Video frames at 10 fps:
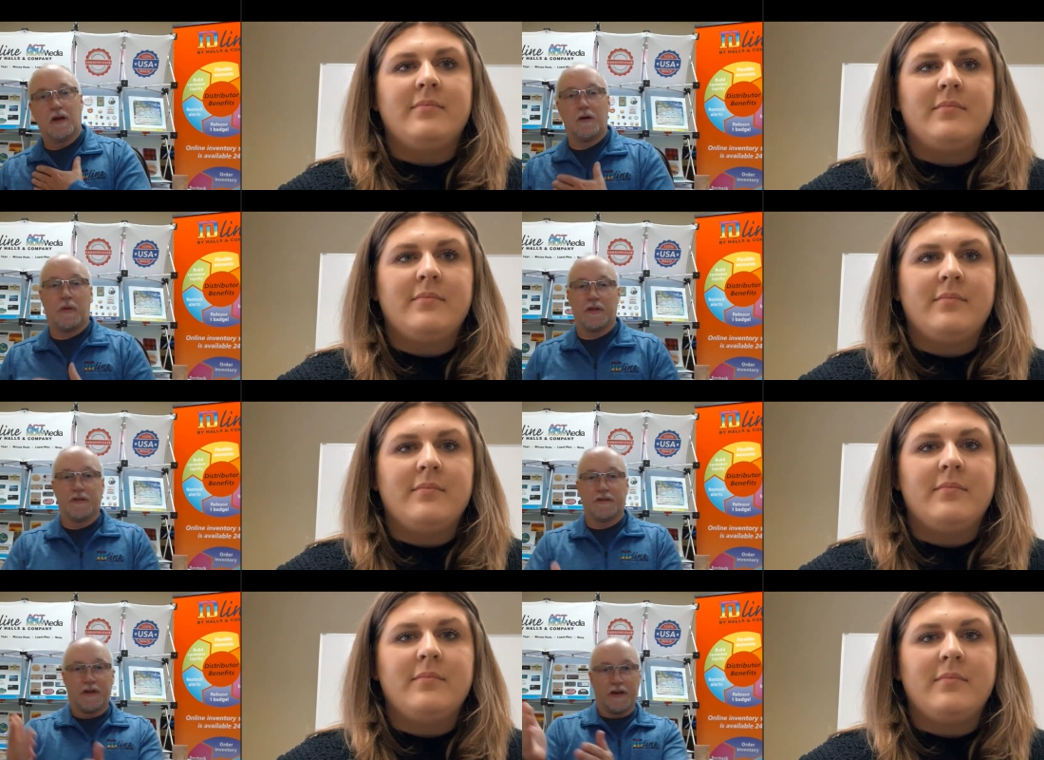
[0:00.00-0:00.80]
Speaker 1: Um, on
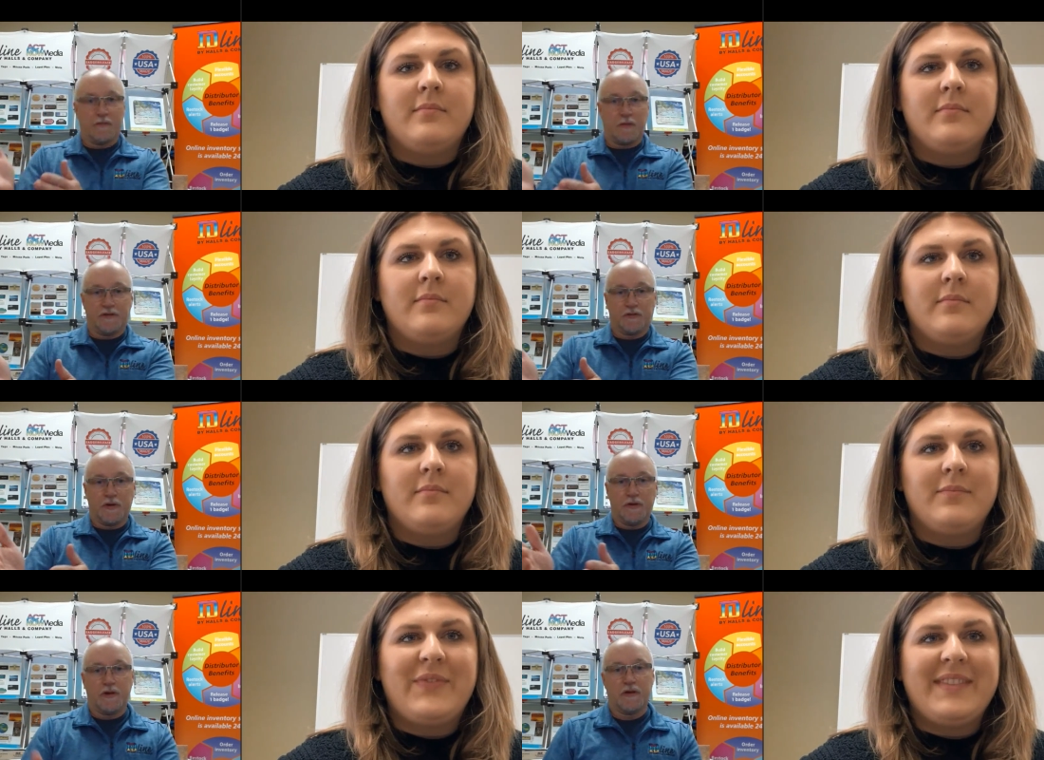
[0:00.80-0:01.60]
the side of my screen
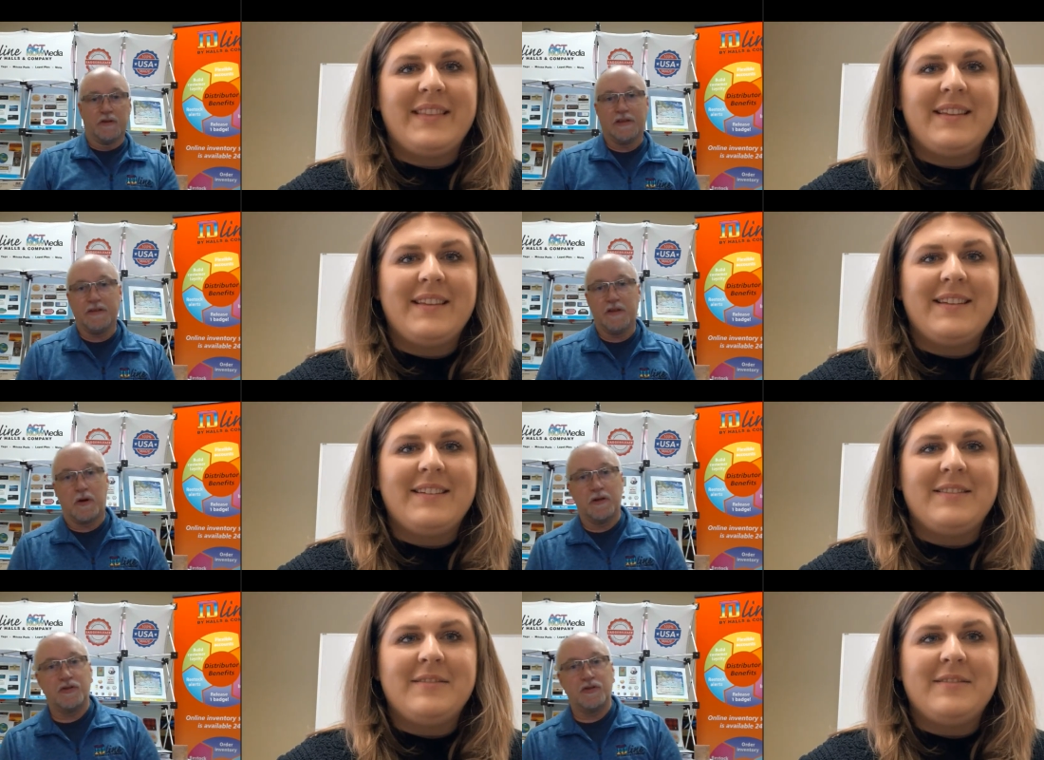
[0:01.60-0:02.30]
there is Lindsay Bond.